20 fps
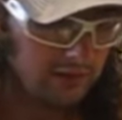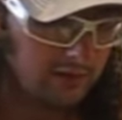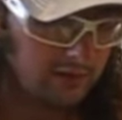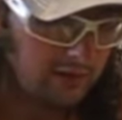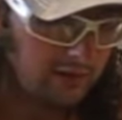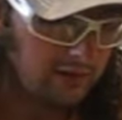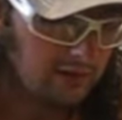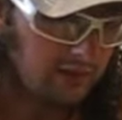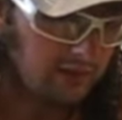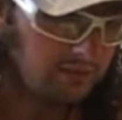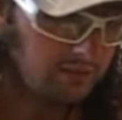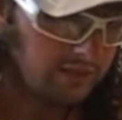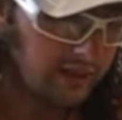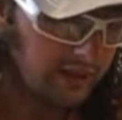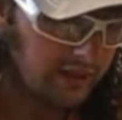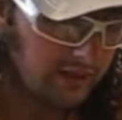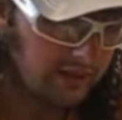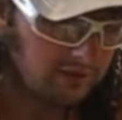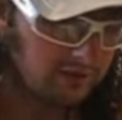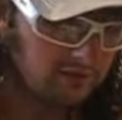a
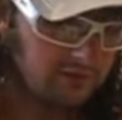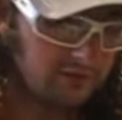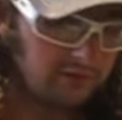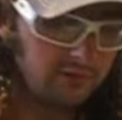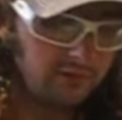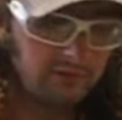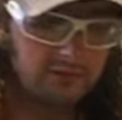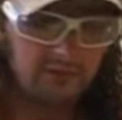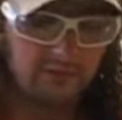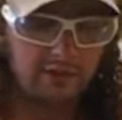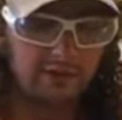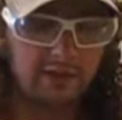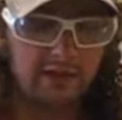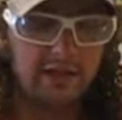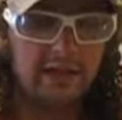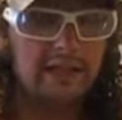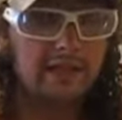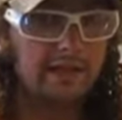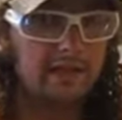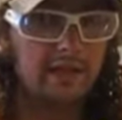manual. The
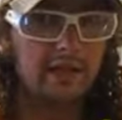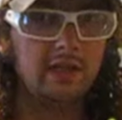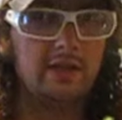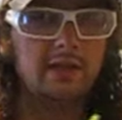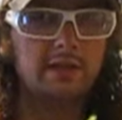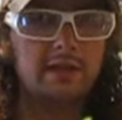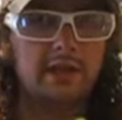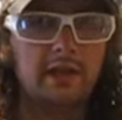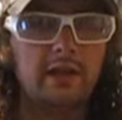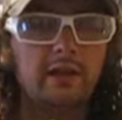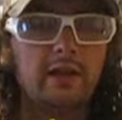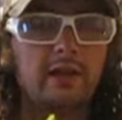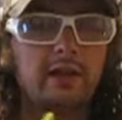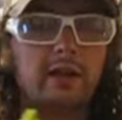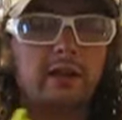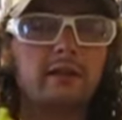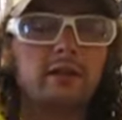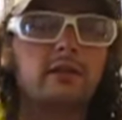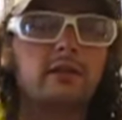disc is in there,